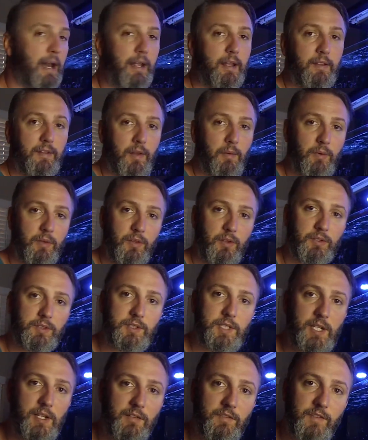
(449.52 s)
it, and then when those
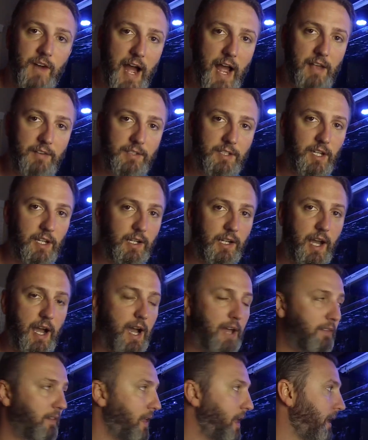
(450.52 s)
T5s kick
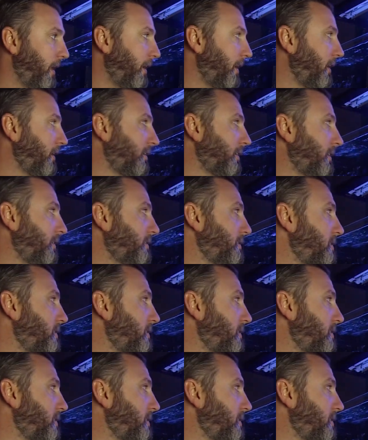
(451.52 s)
on, like it's